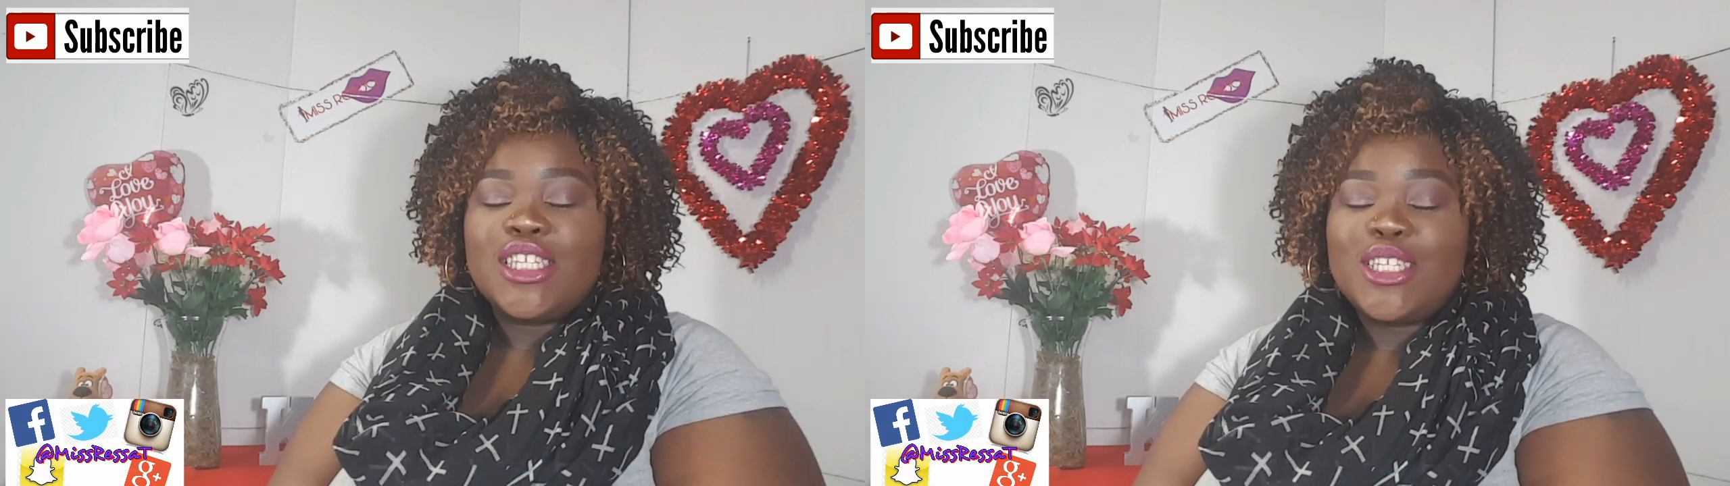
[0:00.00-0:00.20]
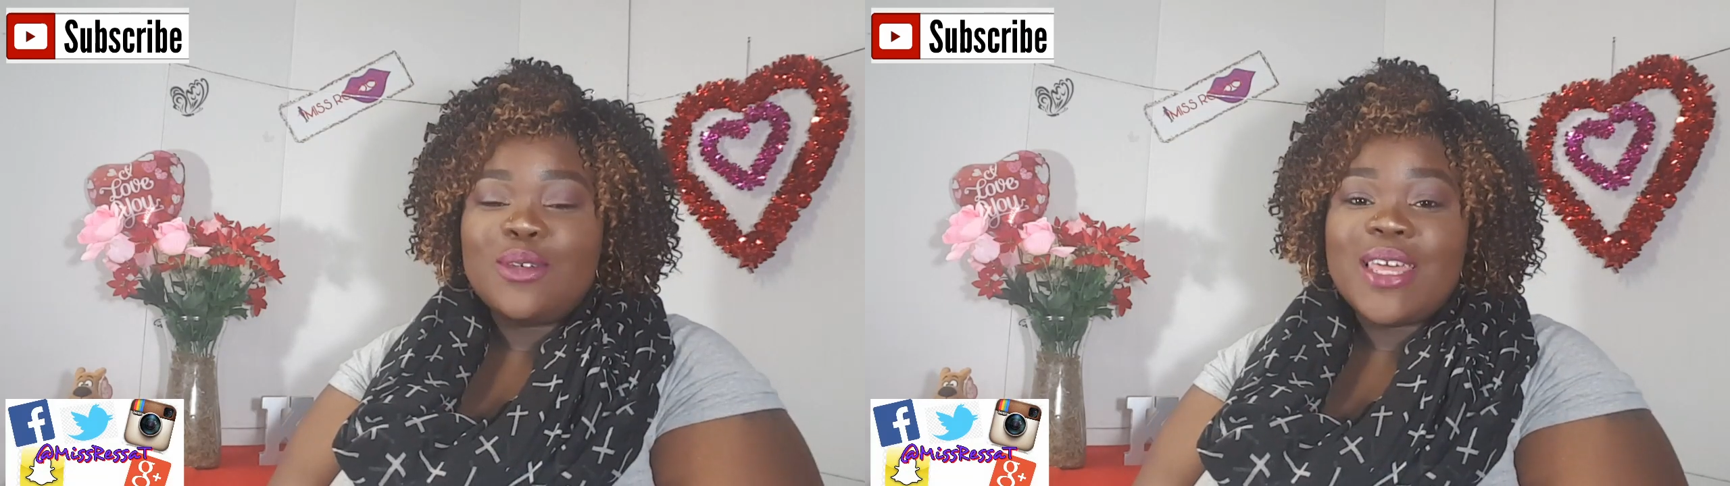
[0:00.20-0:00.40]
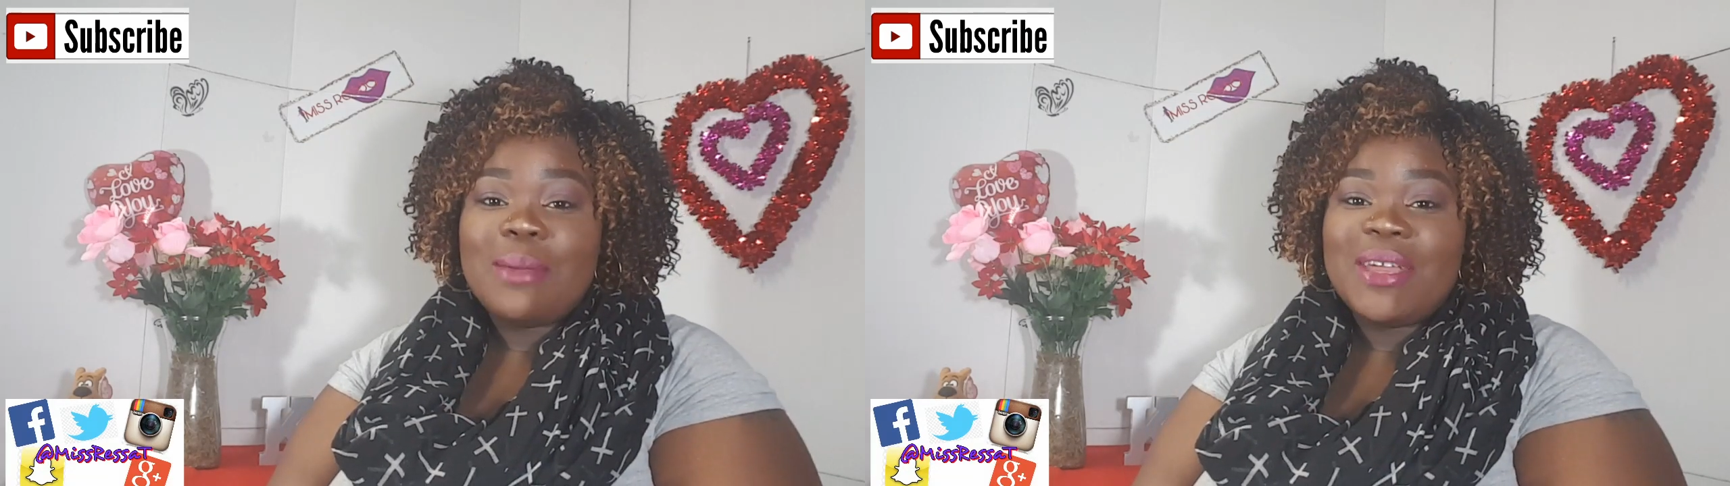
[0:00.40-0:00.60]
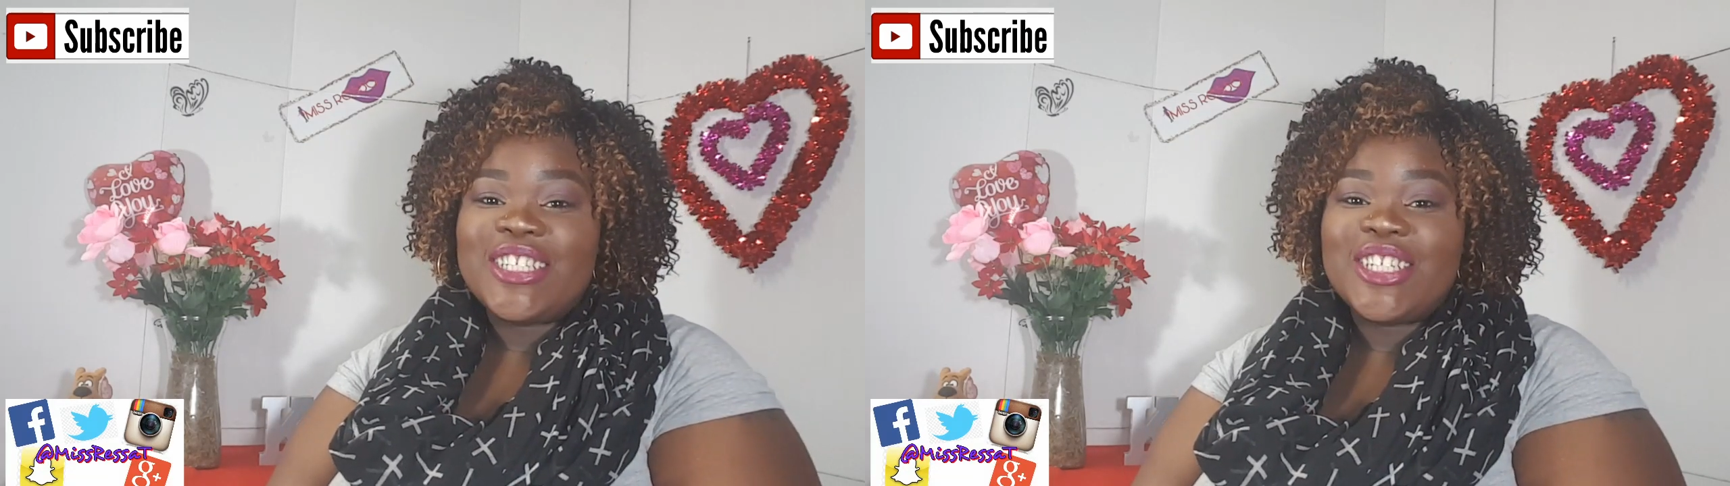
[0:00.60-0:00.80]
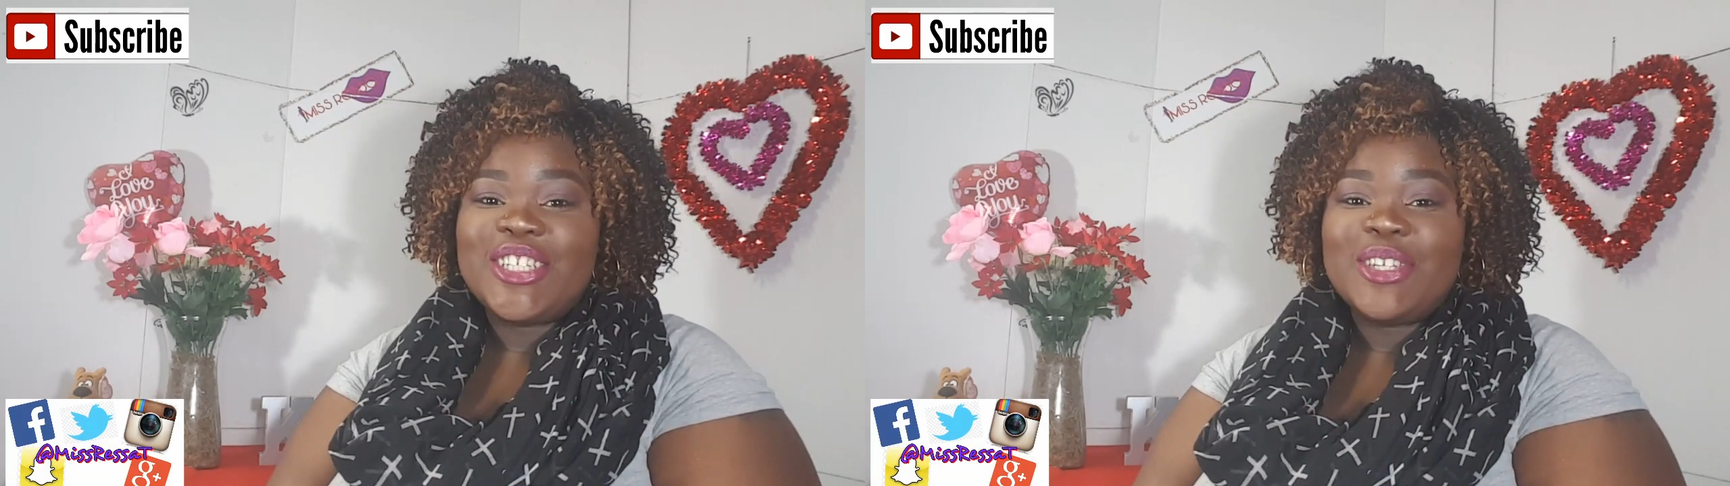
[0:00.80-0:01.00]
To do that,
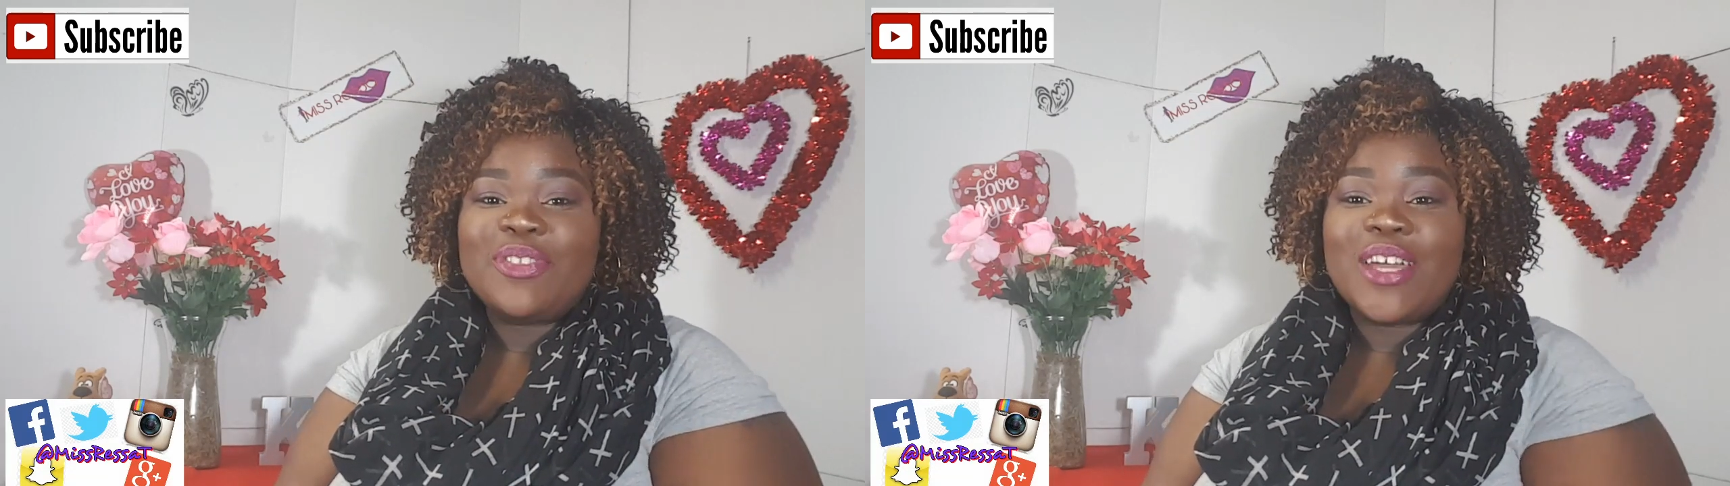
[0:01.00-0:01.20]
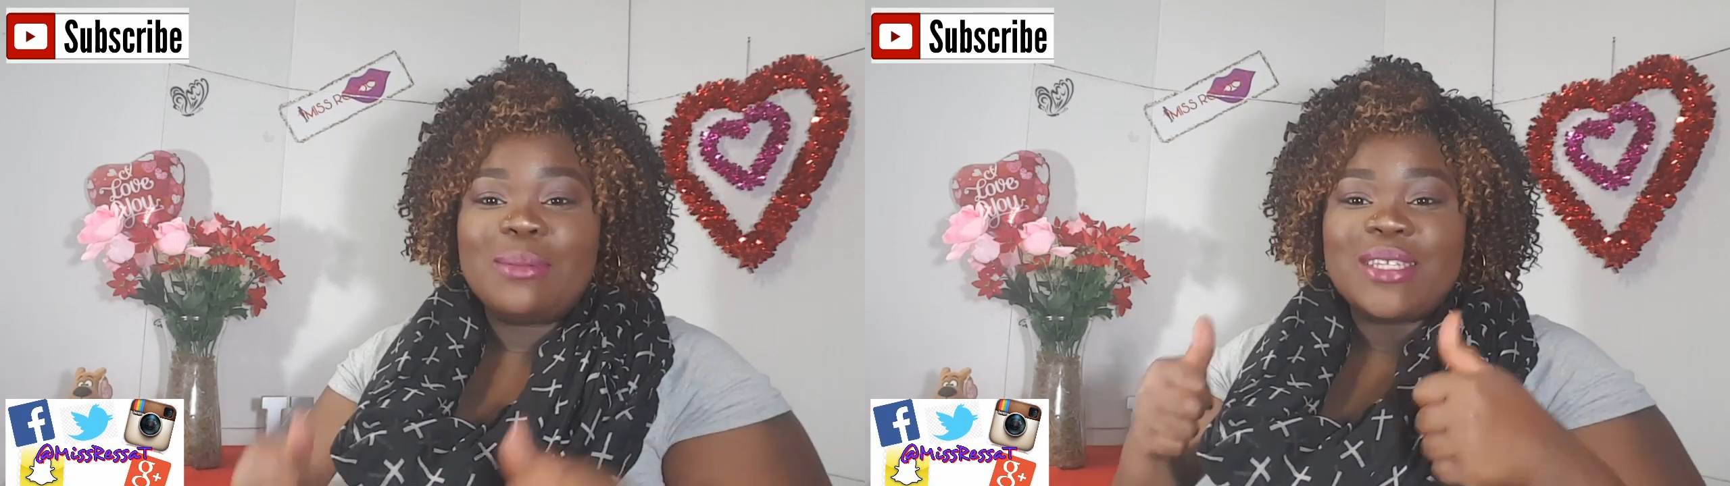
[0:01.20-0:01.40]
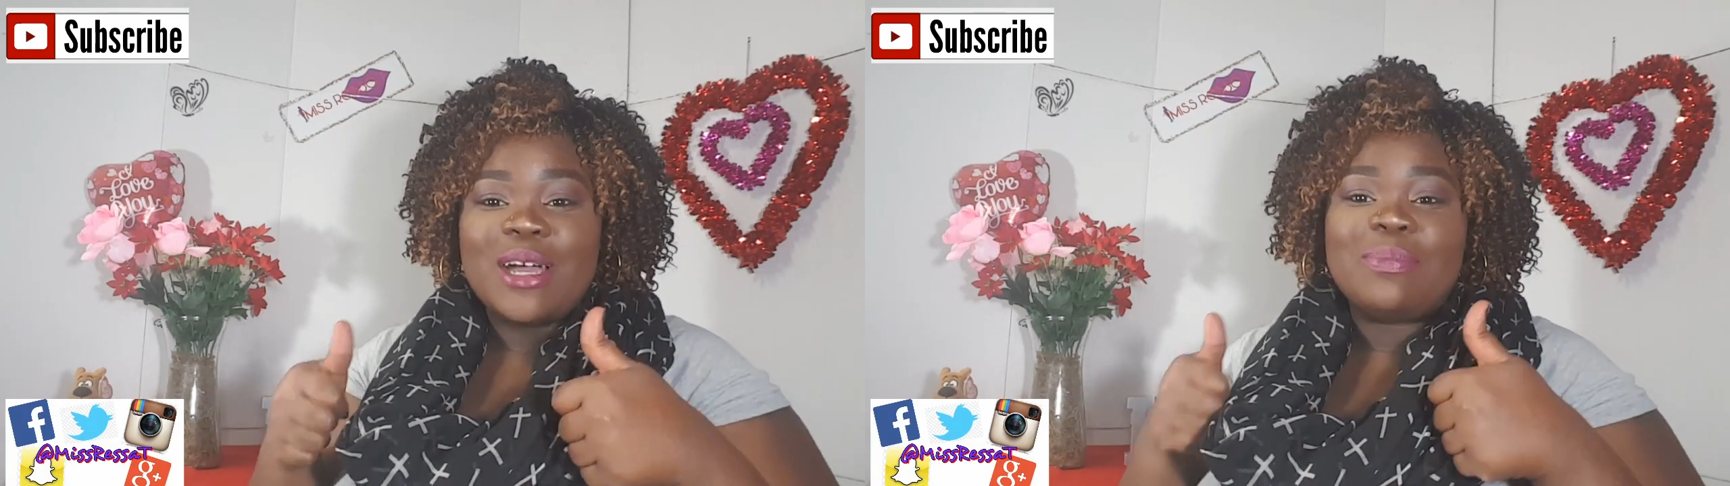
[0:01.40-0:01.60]
make sure you thumbs